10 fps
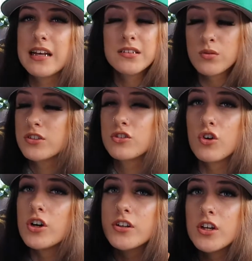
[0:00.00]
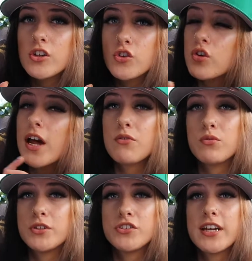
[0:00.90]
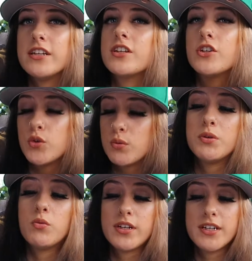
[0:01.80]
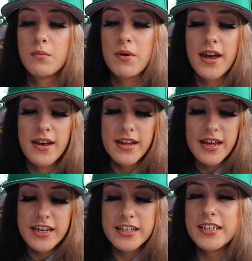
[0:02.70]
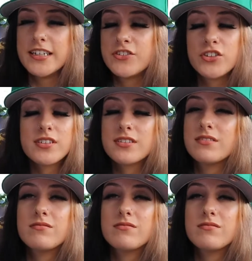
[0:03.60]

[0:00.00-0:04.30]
I swear to God, your life will be changed and you'll be wanting a pair. It just,